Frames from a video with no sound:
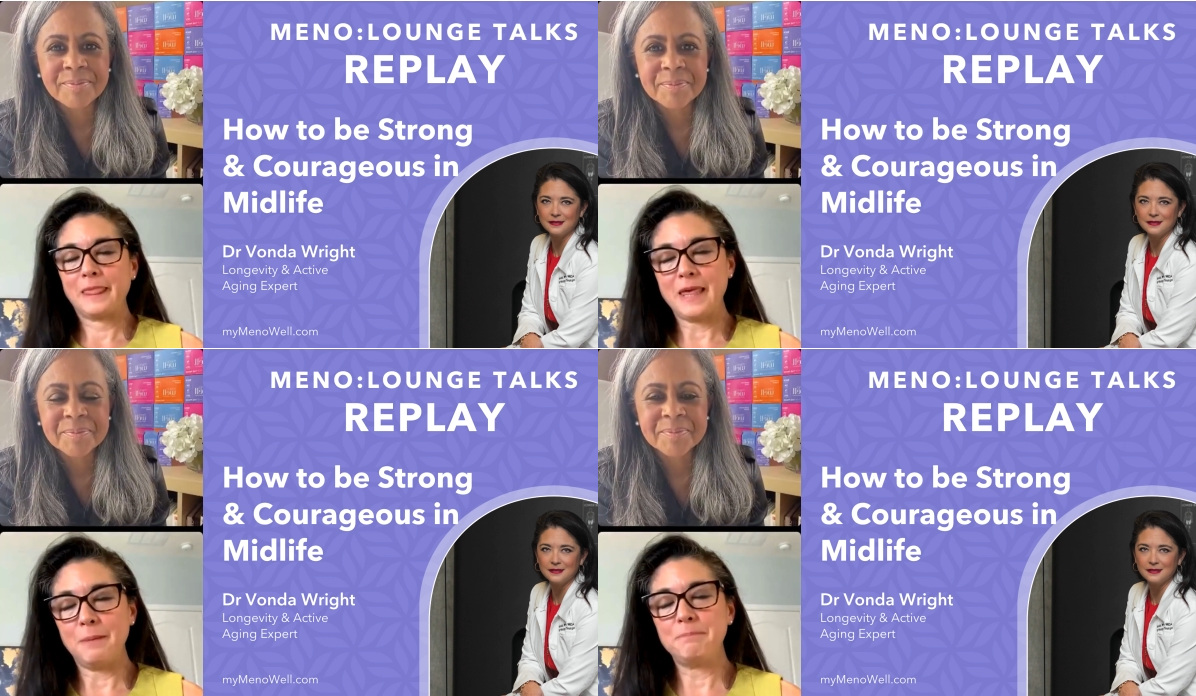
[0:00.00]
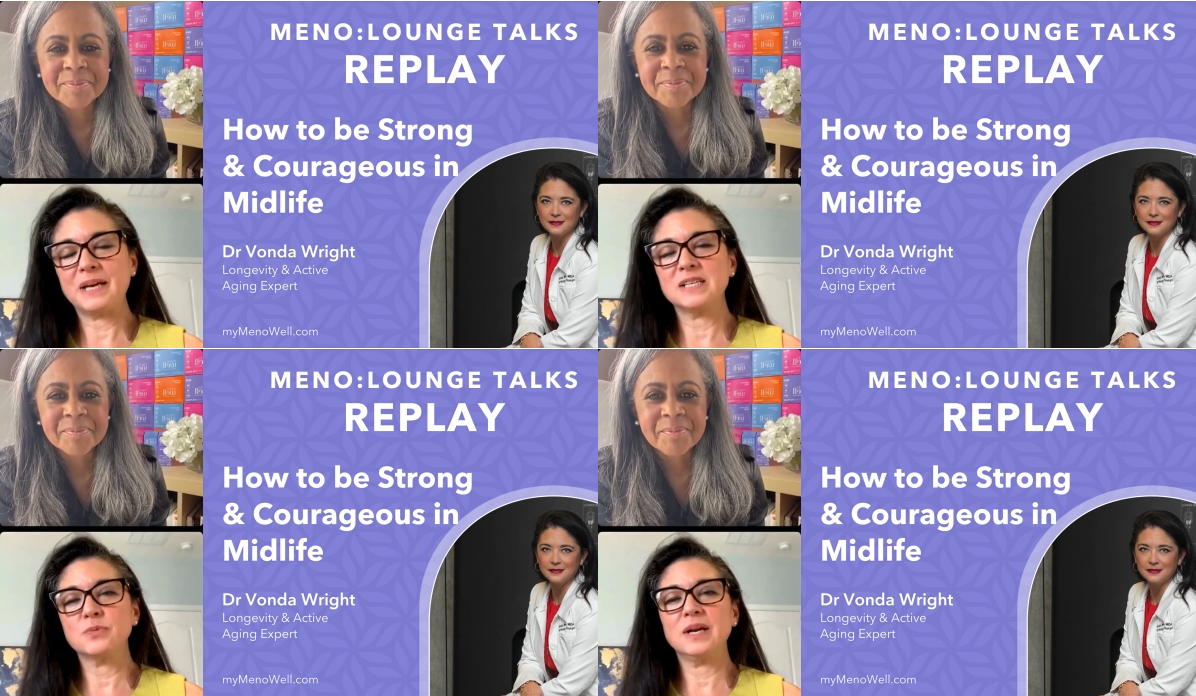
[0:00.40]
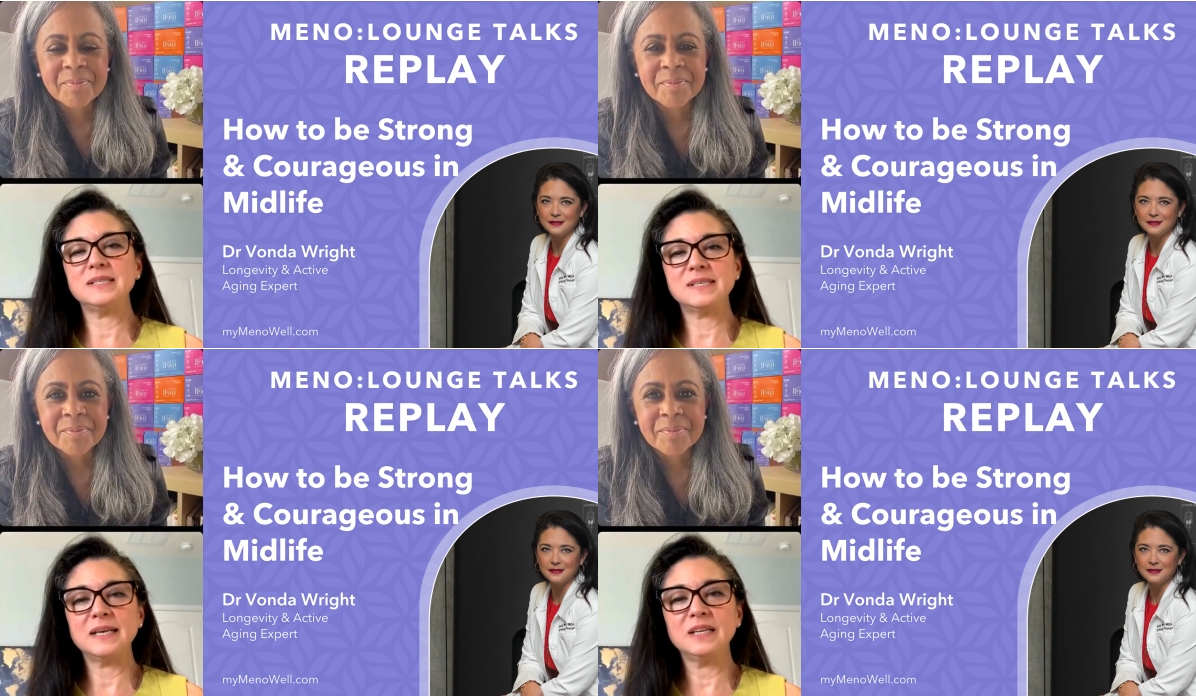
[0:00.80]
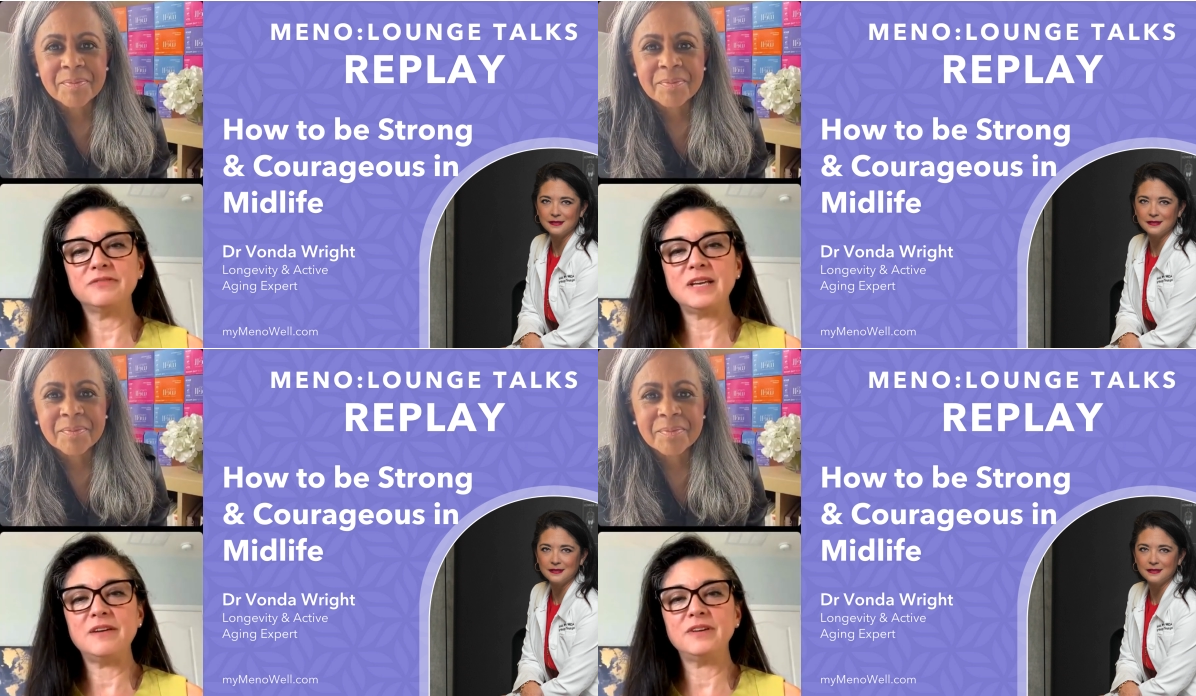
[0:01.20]
Speaker 1: Yep. Because when I say
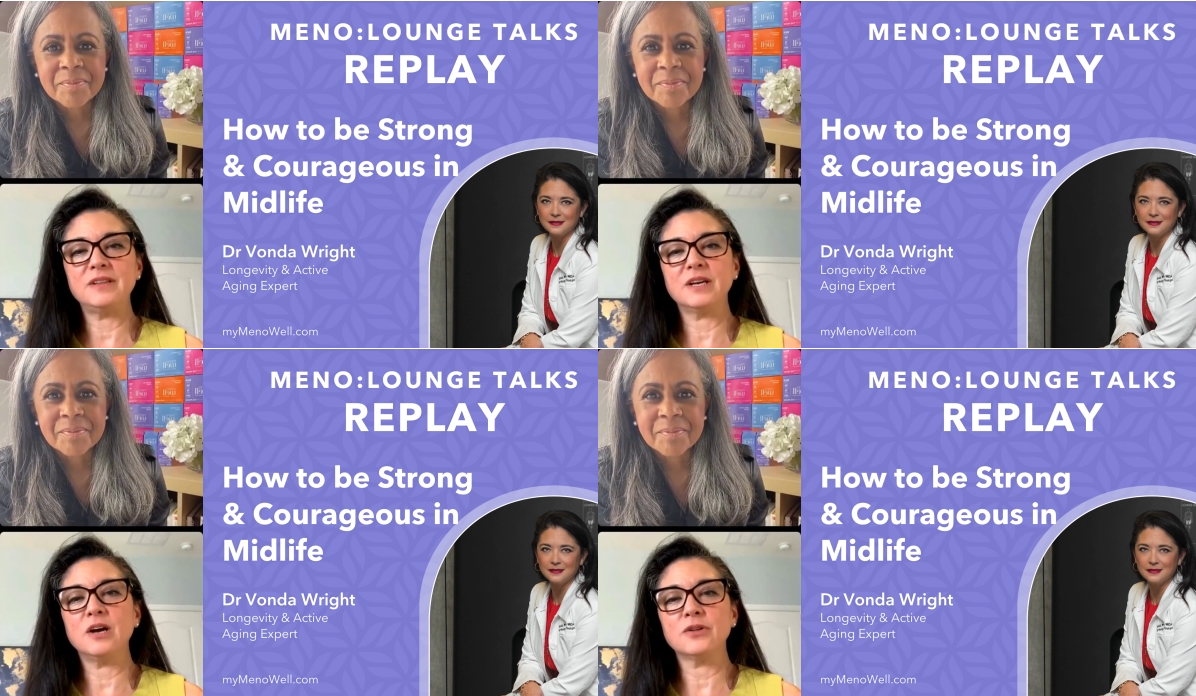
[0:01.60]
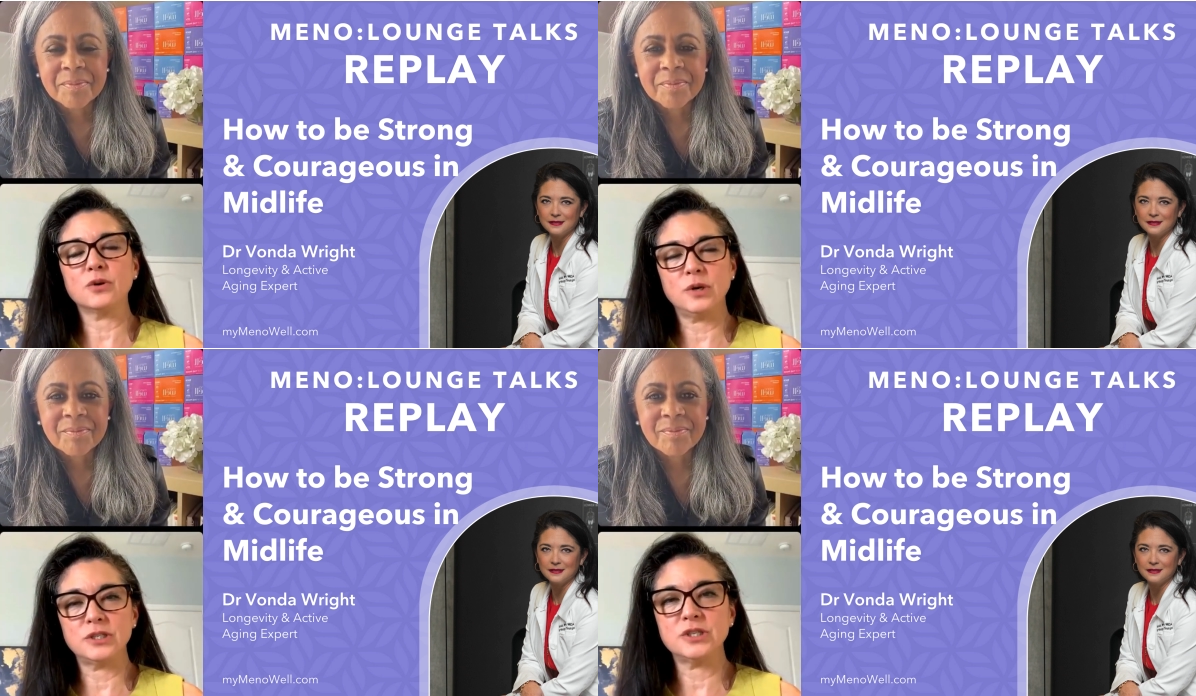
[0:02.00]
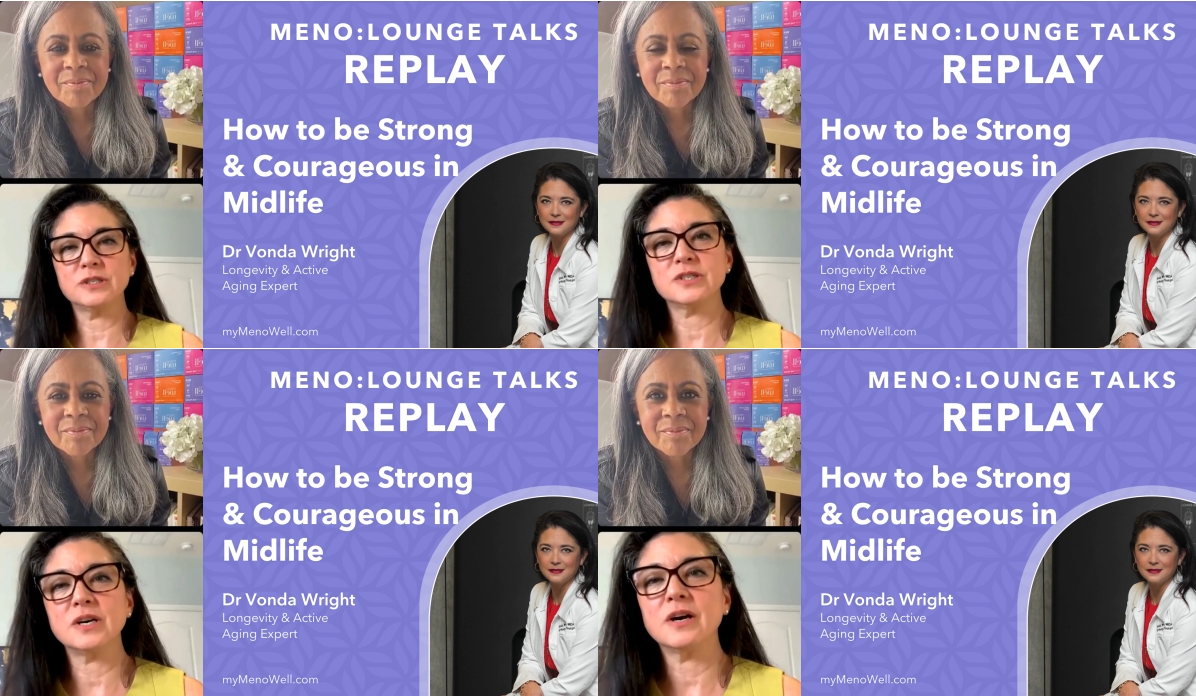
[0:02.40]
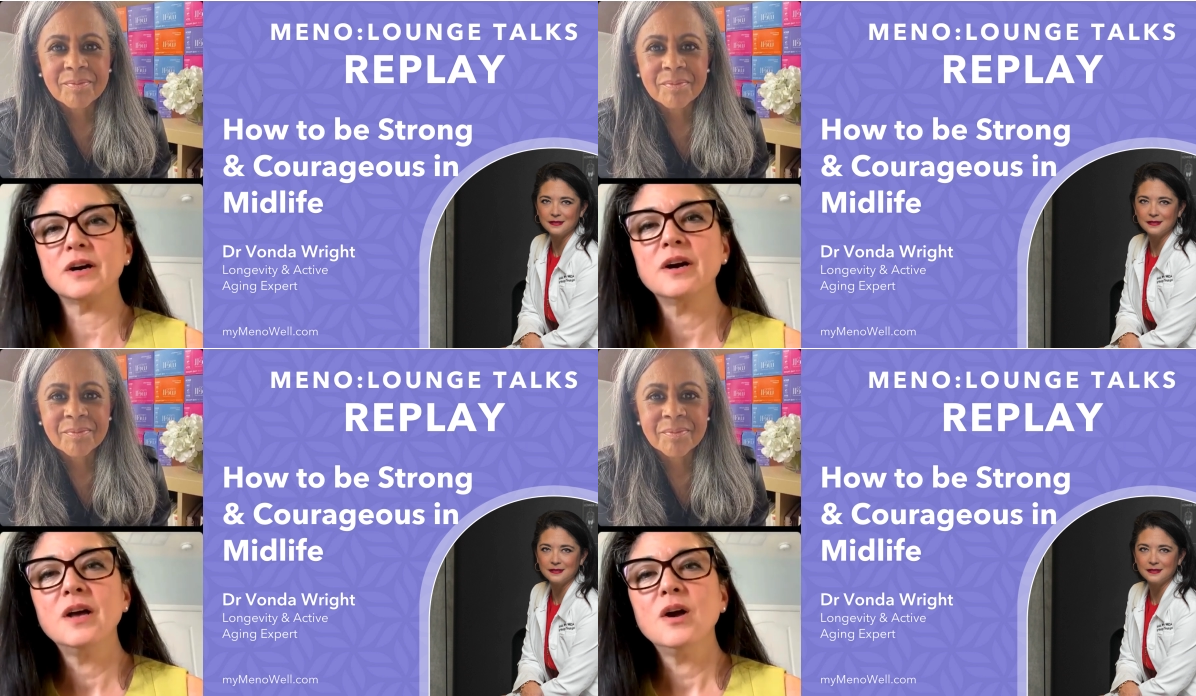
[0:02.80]
lift heavy, then all the questions
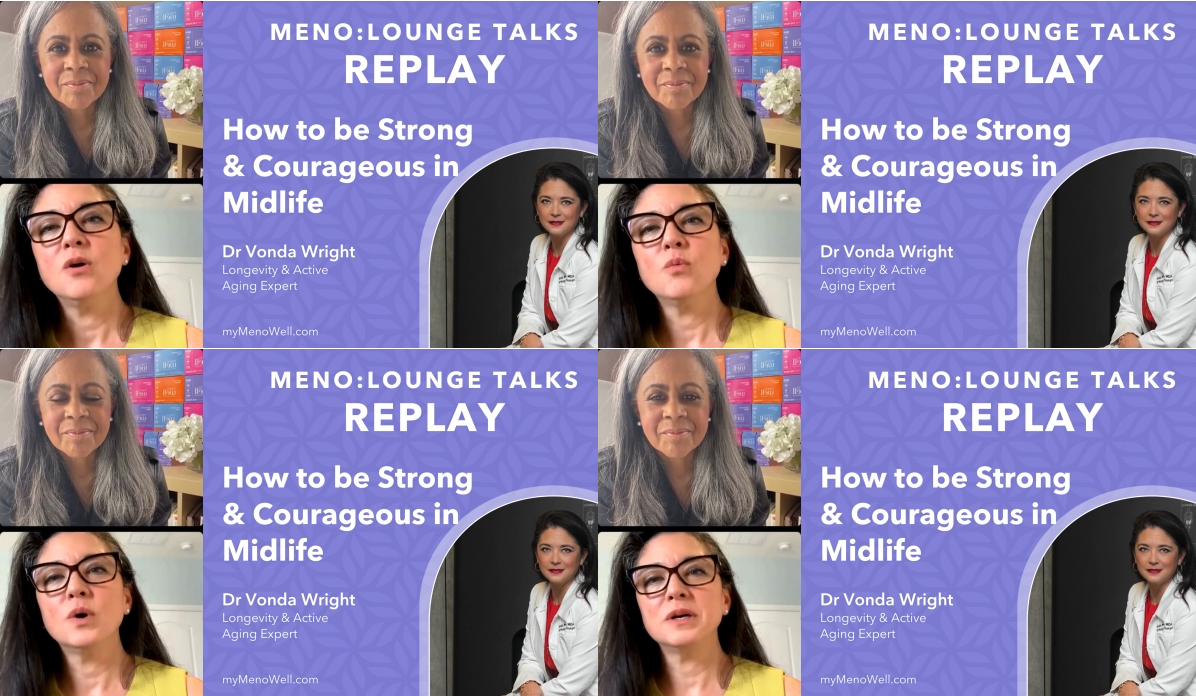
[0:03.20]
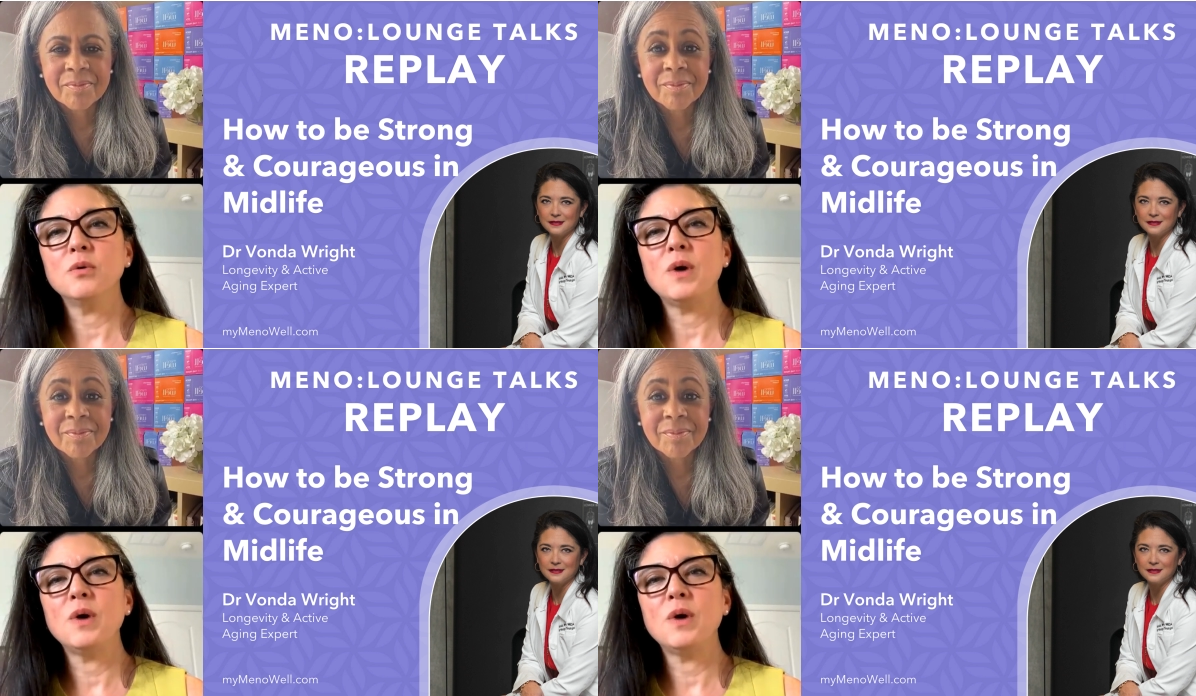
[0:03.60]
are, what?